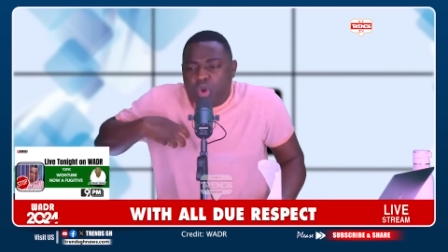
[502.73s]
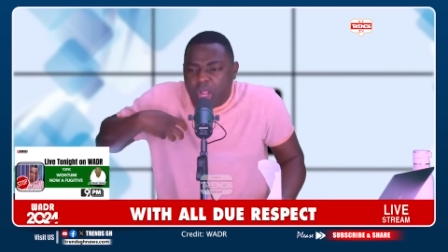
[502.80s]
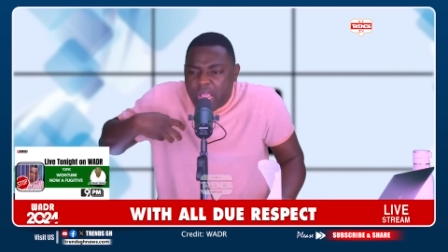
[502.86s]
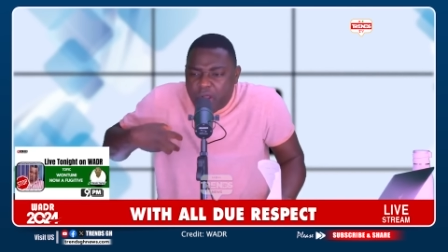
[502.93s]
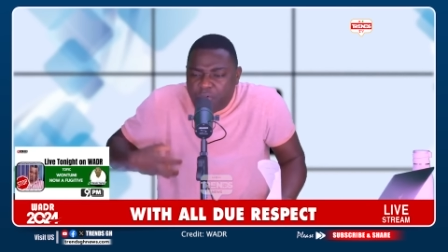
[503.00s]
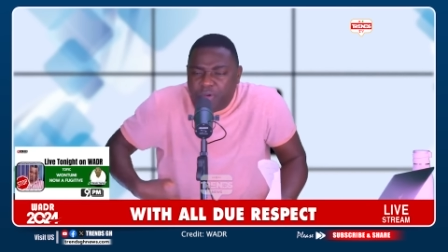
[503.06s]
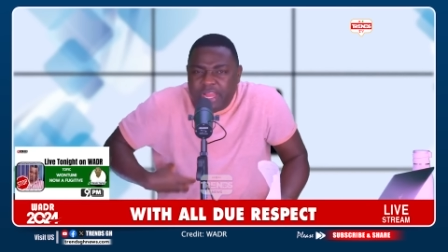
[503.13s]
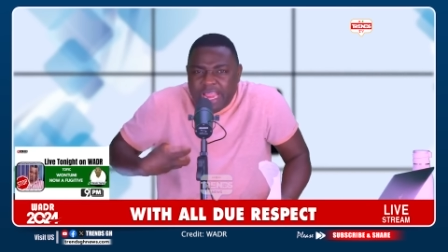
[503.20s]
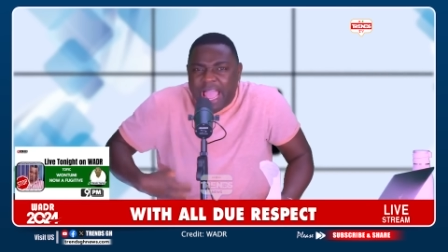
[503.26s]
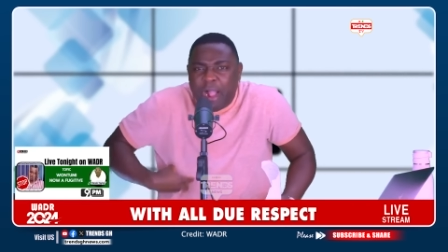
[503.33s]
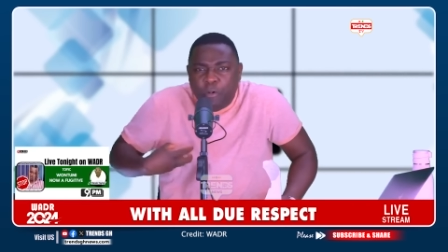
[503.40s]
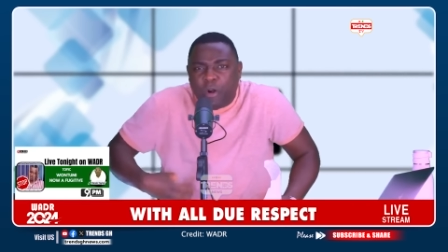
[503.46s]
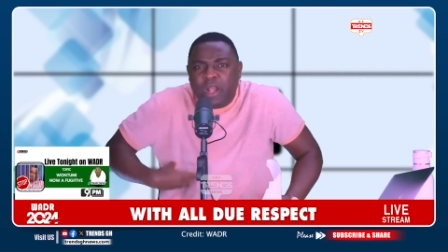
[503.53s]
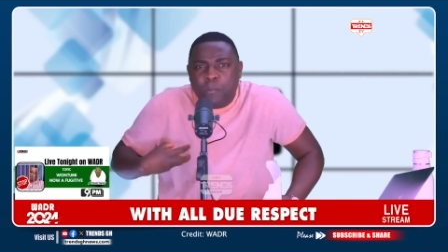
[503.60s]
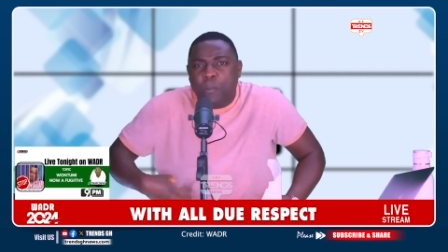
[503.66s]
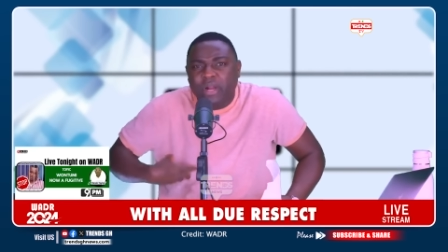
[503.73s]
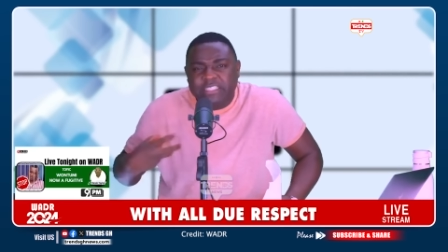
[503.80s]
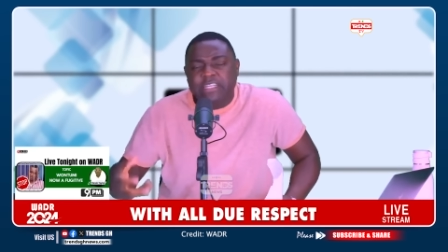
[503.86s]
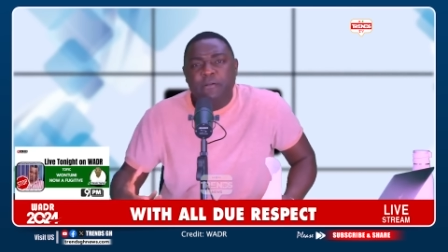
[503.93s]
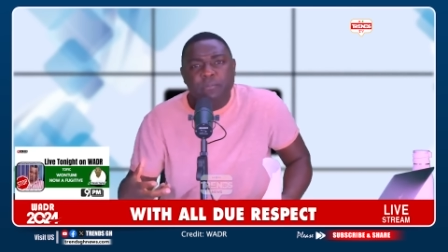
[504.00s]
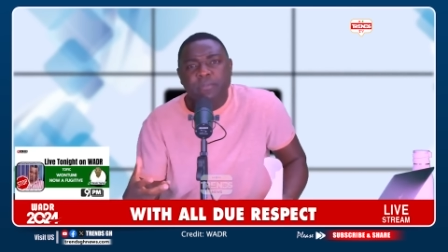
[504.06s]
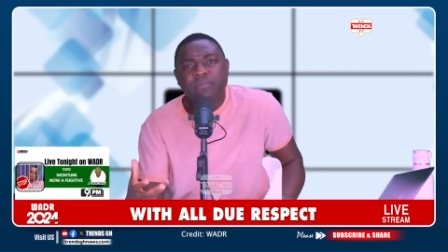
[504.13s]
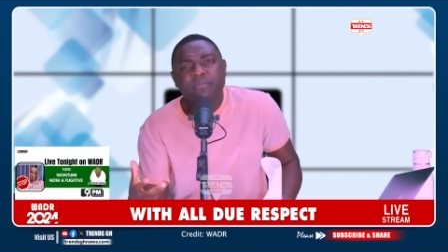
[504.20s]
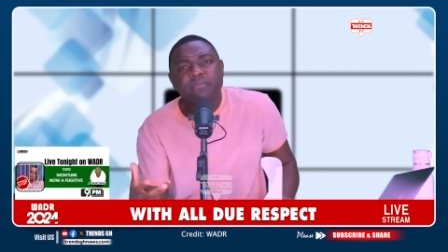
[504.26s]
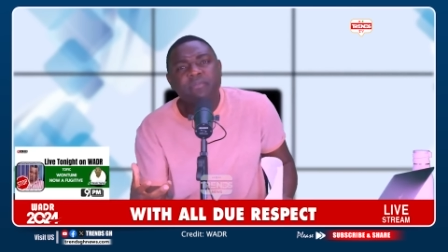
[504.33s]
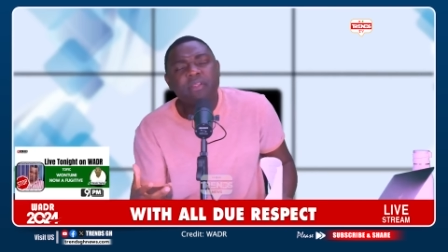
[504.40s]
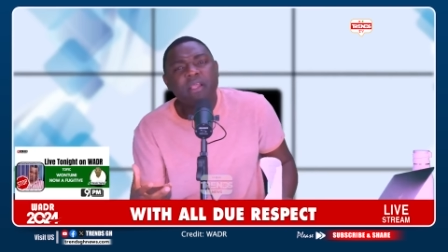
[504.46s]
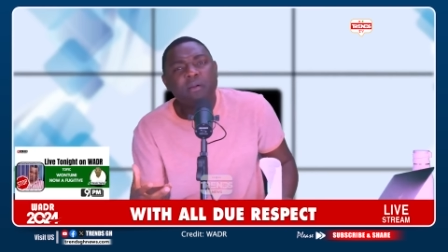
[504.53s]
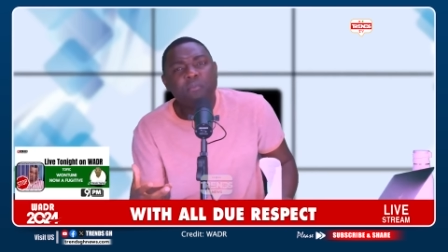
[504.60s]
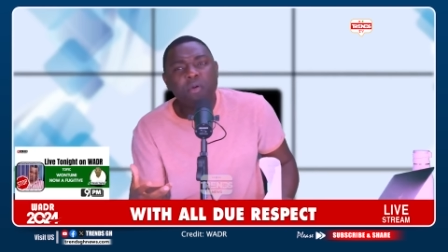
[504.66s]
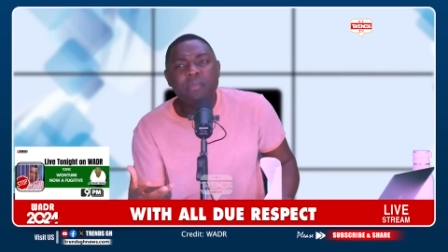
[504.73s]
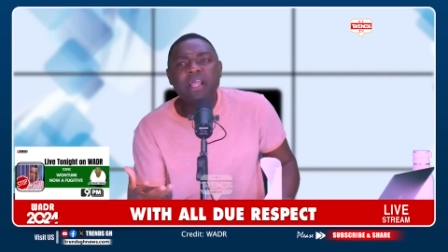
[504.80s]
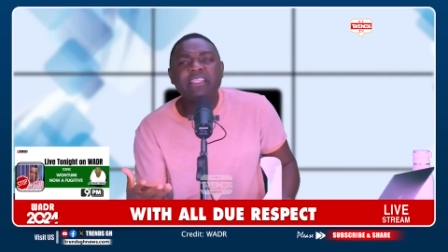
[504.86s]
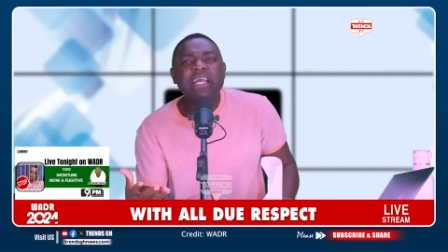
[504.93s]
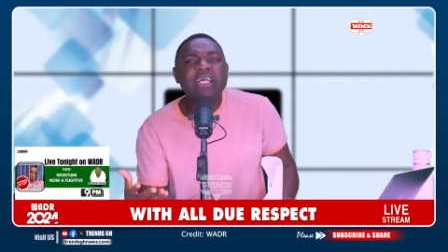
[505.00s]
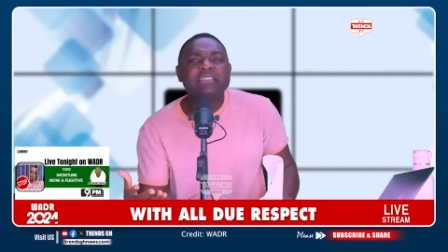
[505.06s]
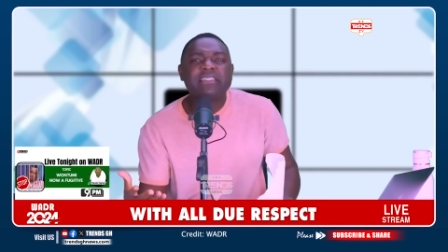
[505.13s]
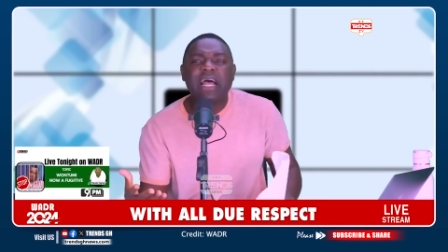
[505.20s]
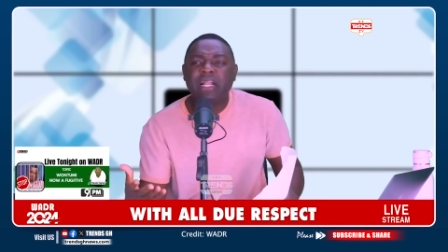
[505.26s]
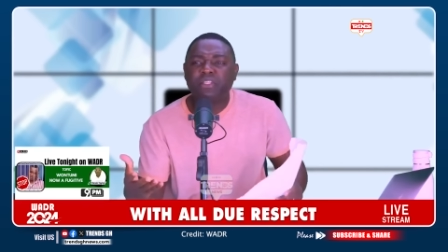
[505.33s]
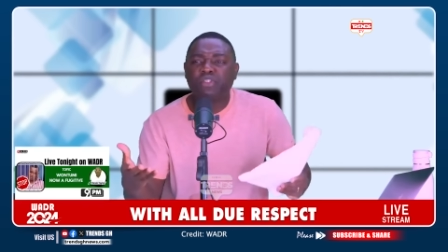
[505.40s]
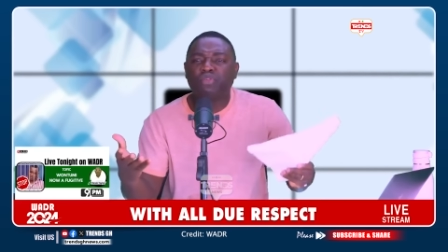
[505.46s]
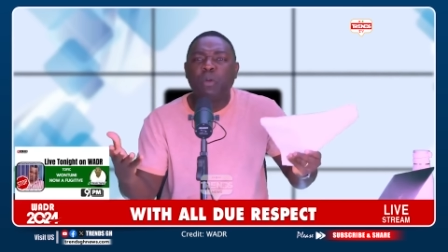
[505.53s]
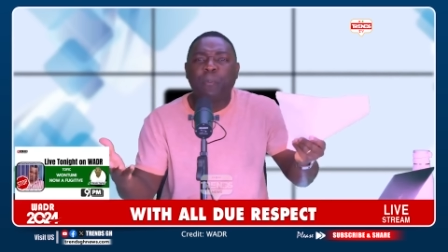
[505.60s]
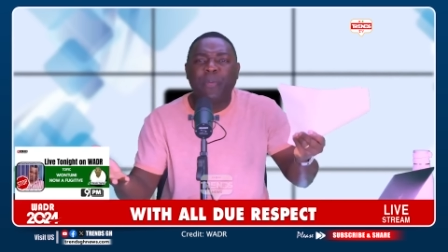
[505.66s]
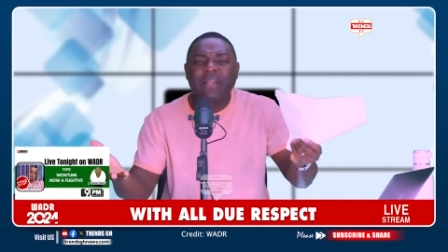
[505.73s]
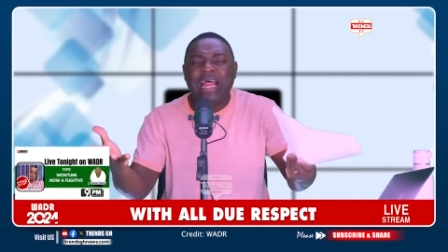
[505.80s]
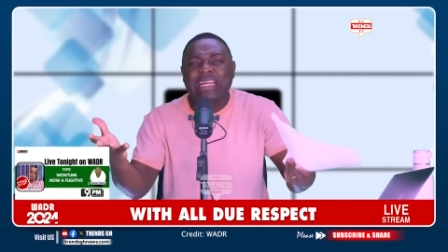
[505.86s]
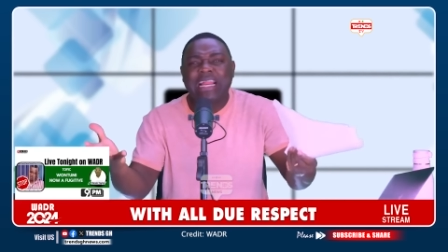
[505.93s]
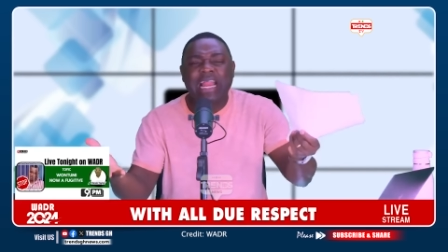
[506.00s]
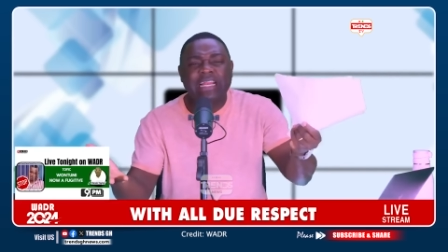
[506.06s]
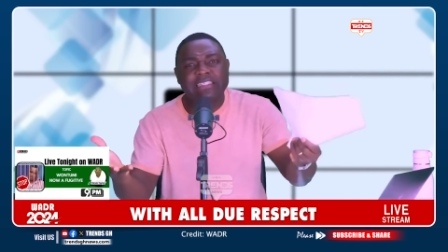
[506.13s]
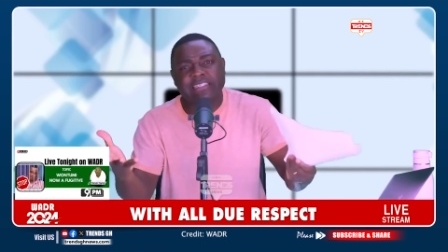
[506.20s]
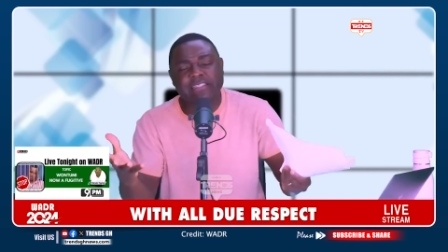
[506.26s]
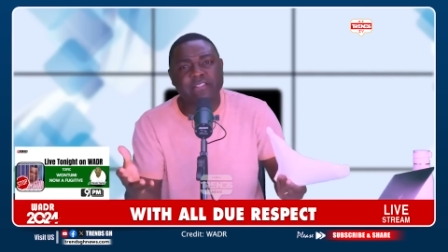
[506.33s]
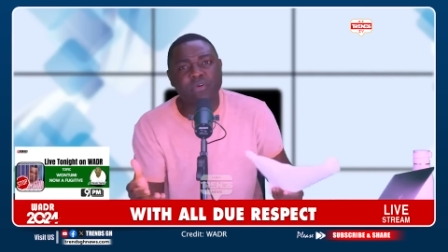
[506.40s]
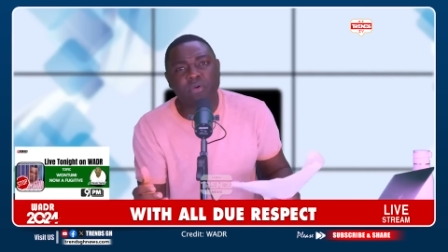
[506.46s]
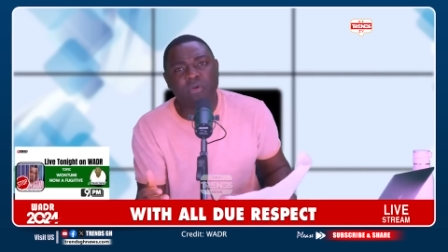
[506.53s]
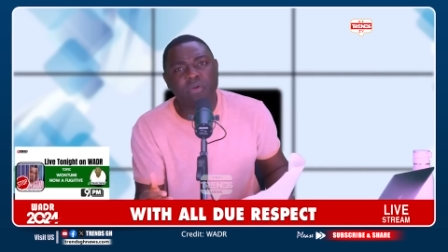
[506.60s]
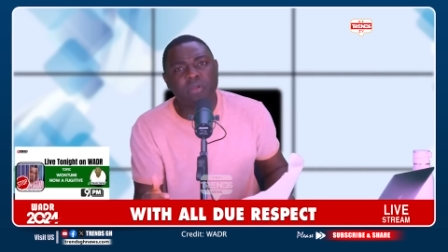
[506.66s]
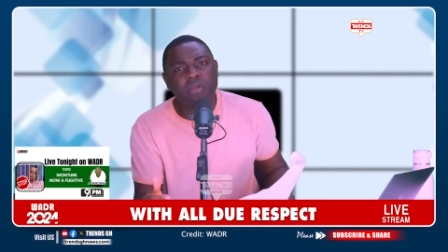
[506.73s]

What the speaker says: Eri ewon mojemu. Mumenja is such stupid analysis, you know.